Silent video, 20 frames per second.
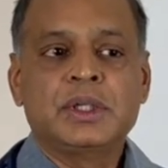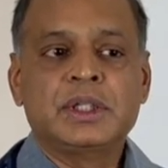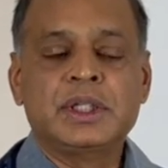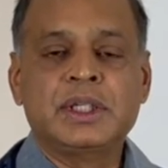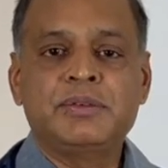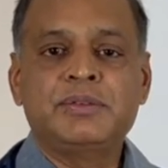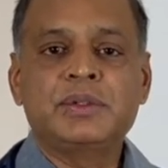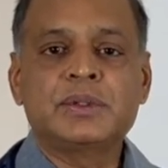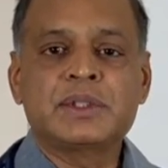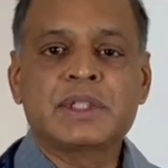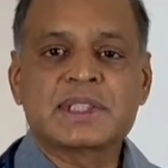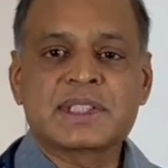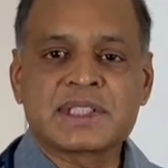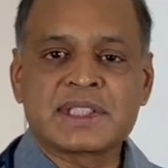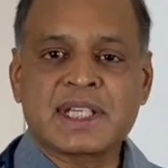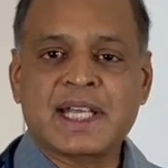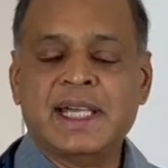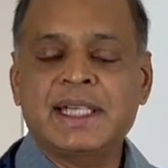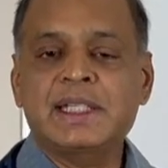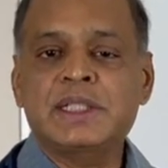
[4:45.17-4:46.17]
give you the
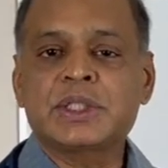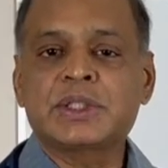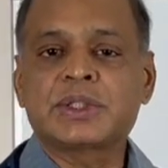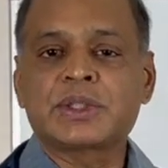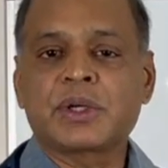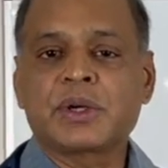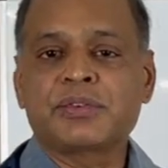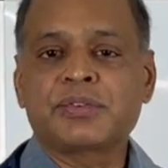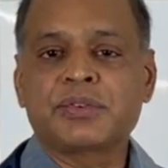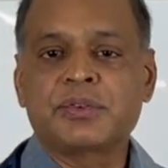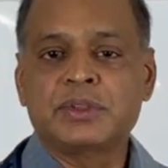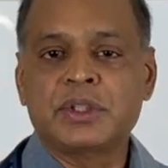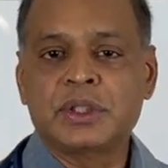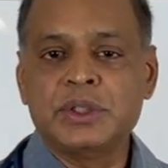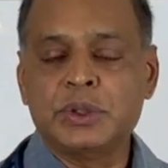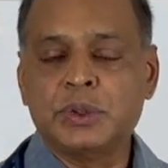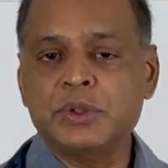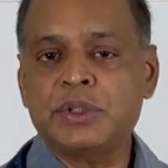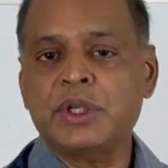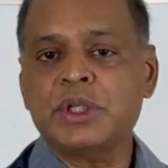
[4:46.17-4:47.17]
science of the
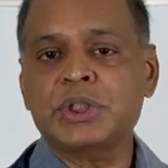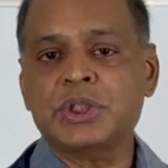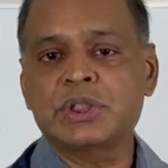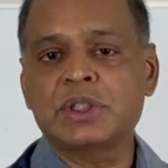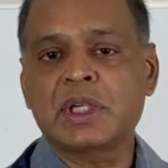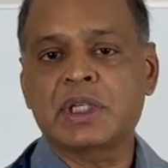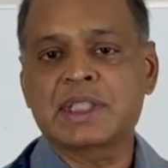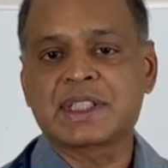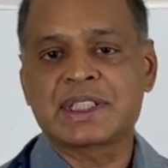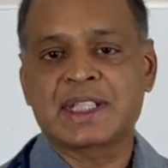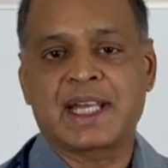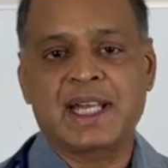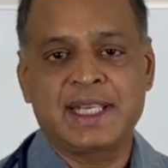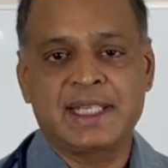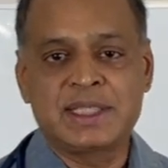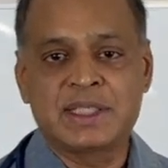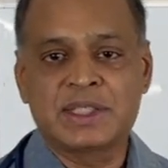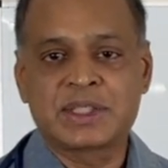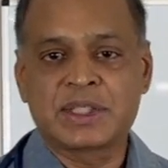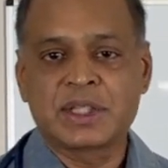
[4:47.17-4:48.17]
nutritional
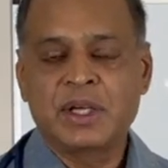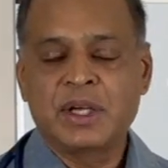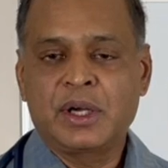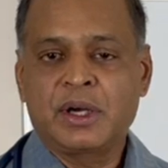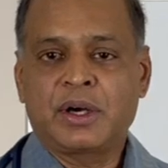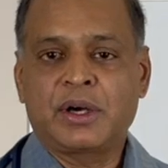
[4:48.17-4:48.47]
science